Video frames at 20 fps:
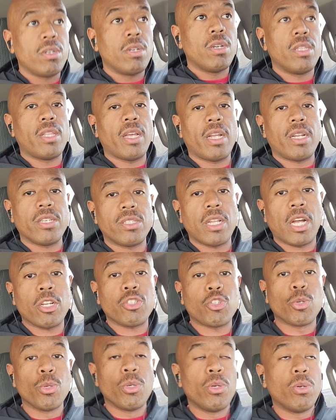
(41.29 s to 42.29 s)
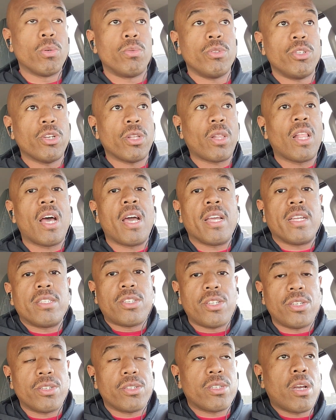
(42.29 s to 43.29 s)
That is not true. You're lying
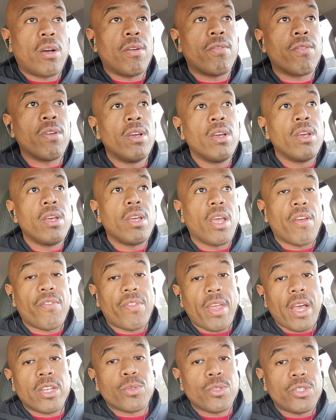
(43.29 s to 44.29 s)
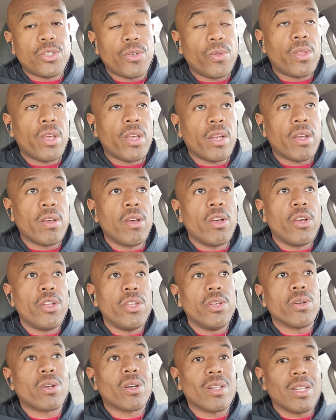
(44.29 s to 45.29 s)
to yourself if that's what you think.
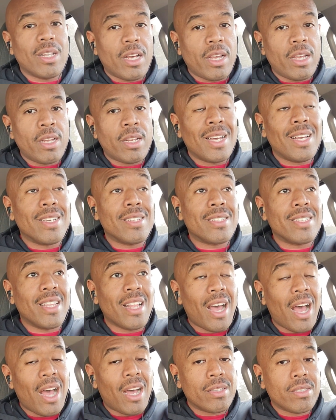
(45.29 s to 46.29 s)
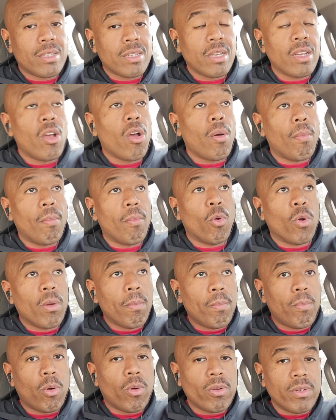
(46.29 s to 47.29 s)
Your client is not more
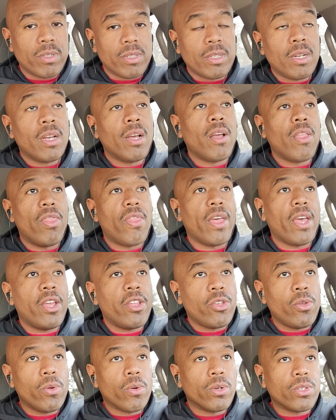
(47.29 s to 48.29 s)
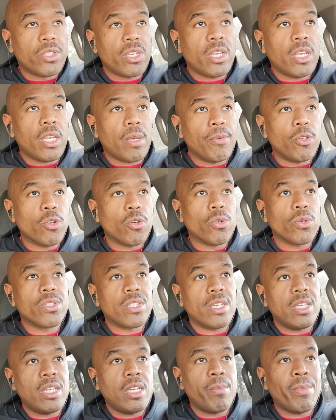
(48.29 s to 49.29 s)
important than your team. Your
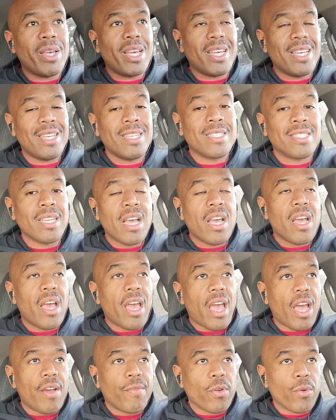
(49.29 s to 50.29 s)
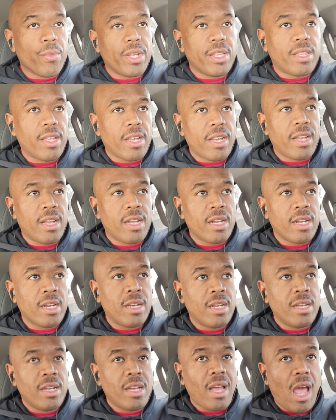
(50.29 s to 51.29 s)
team is everything.
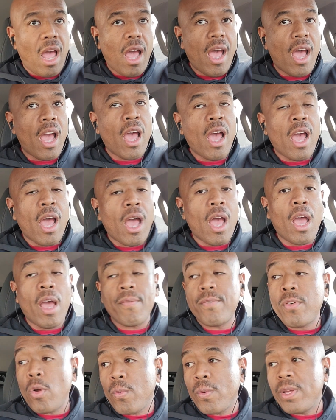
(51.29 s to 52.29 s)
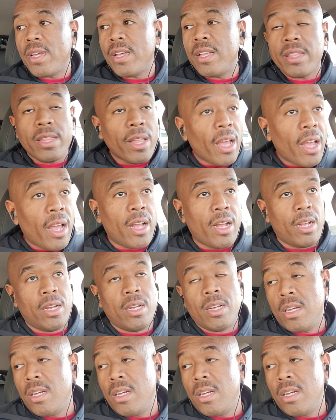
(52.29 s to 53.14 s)
Everything.